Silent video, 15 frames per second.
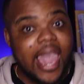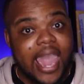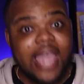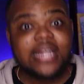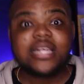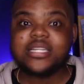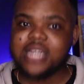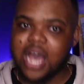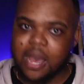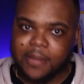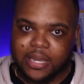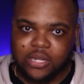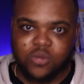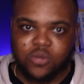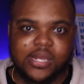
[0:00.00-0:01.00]

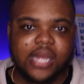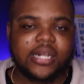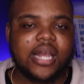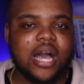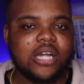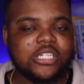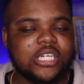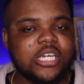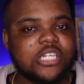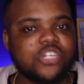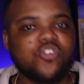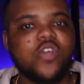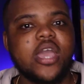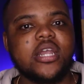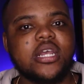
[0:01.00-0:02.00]
Anytime a technology is
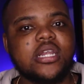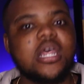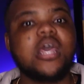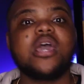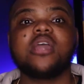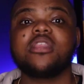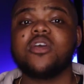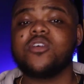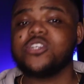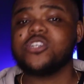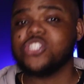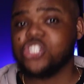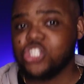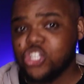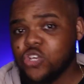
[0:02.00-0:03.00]
created, there
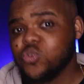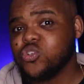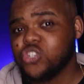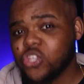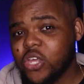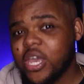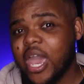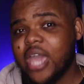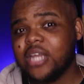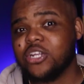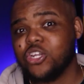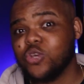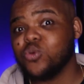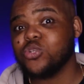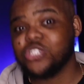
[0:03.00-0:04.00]
is usually a
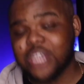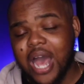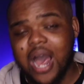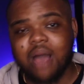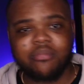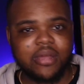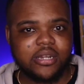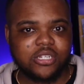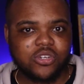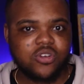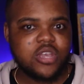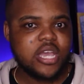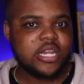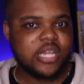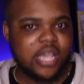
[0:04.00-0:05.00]
new job that is
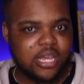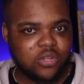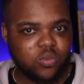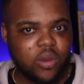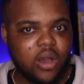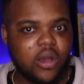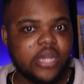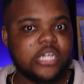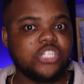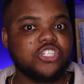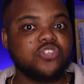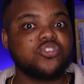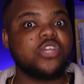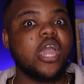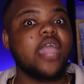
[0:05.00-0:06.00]
created as well. It is
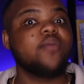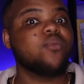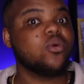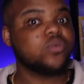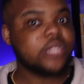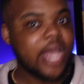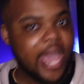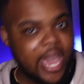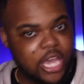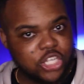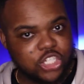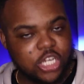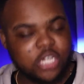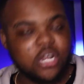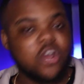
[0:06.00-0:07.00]
usually a
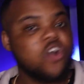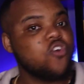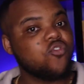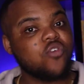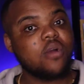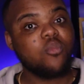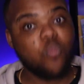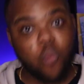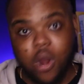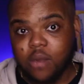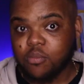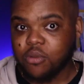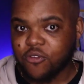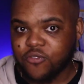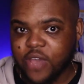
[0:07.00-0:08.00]
rotation from
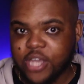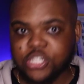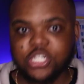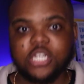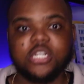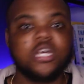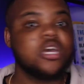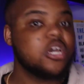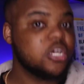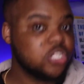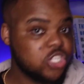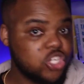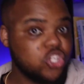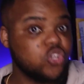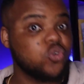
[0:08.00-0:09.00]
one profession
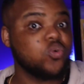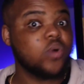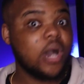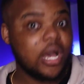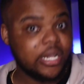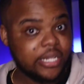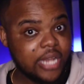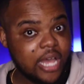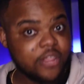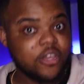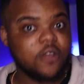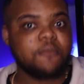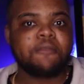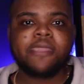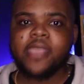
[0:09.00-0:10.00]
to another.